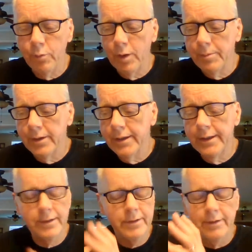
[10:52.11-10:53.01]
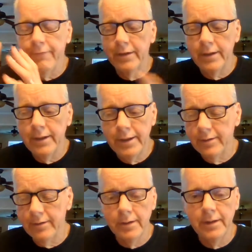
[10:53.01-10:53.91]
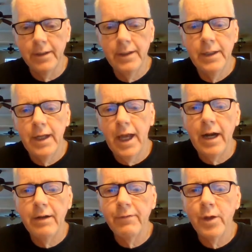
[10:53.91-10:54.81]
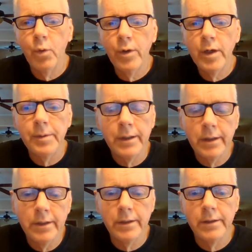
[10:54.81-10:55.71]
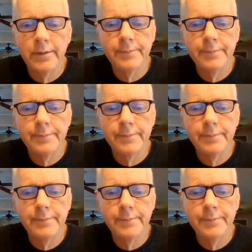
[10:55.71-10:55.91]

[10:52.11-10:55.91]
websites, different things, and I don't even know where to begin.